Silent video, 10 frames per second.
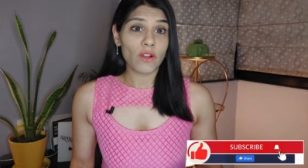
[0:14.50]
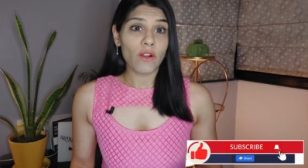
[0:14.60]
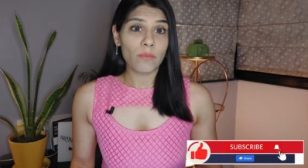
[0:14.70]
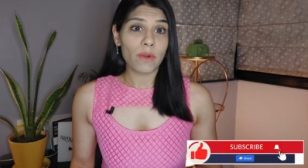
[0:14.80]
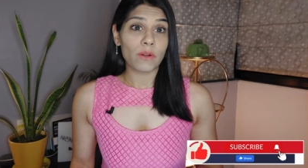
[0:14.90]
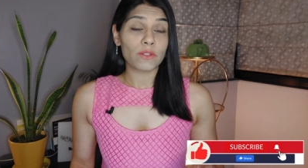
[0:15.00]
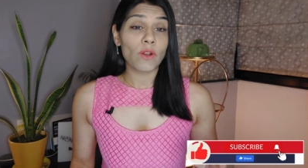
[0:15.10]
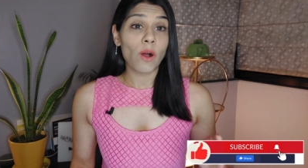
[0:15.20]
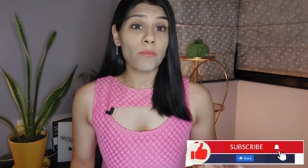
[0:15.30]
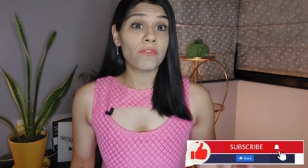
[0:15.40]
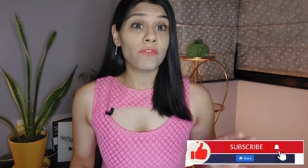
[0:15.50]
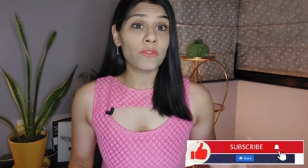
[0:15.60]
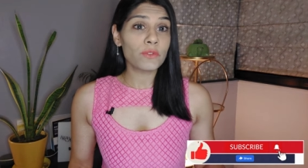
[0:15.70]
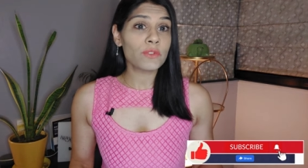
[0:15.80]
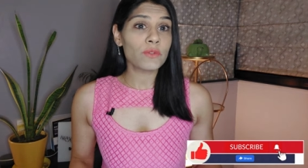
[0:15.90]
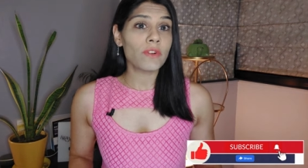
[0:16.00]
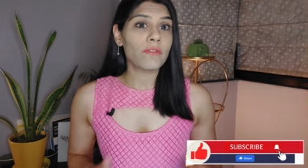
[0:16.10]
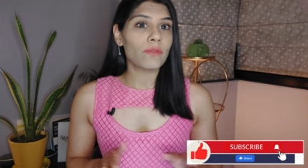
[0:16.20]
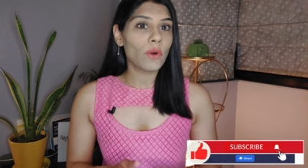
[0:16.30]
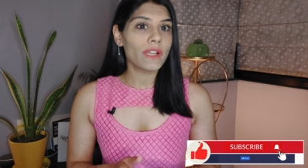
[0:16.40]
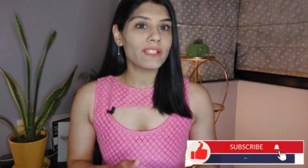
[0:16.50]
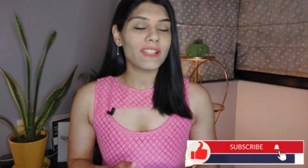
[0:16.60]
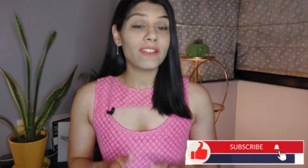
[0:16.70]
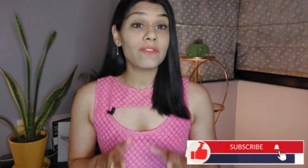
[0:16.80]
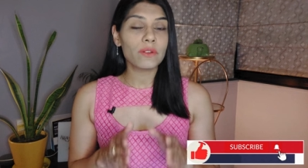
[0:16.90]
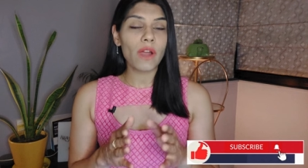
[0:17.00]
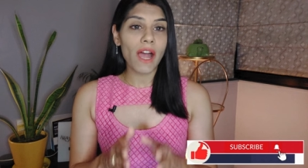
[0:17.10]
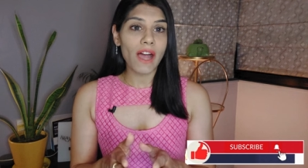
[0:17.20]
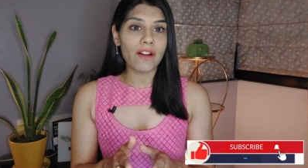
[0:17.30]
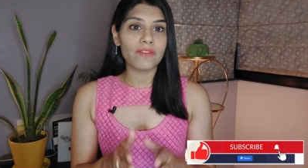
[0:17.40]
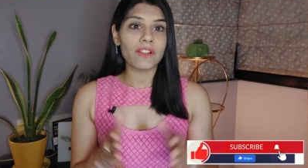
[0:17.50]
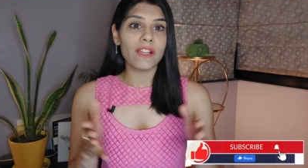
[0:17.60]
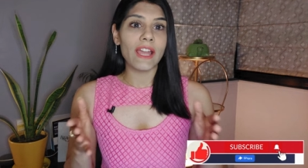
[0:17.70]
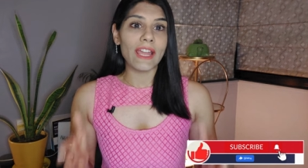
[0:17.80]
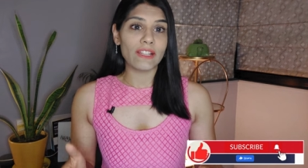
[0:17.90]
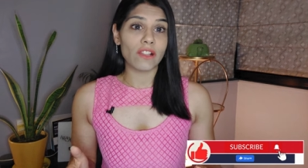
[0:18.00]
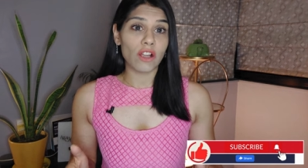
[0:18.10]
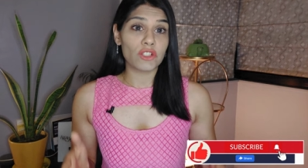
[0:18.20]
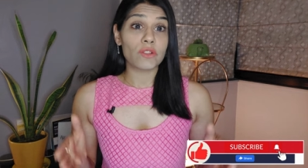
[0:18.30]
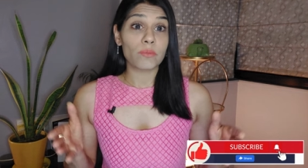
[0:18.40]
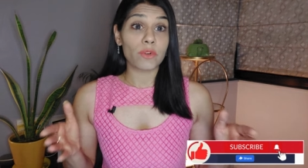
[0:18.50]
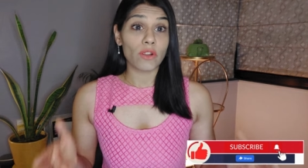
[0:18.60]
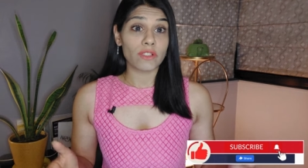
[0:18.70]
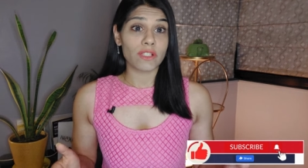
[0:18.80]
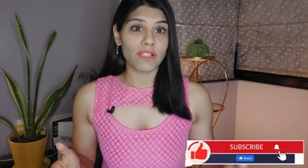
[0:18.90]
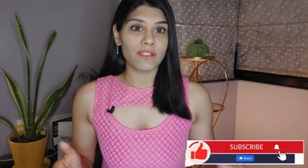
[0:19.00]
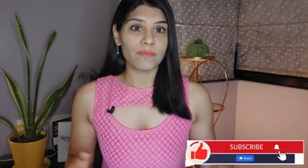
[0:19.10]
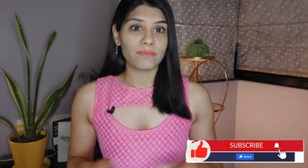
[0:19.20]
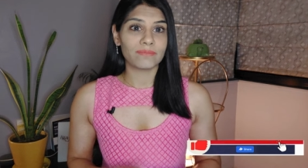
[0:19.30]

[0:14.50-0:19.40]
talk about top foods to avoid if you have enlarged prostate.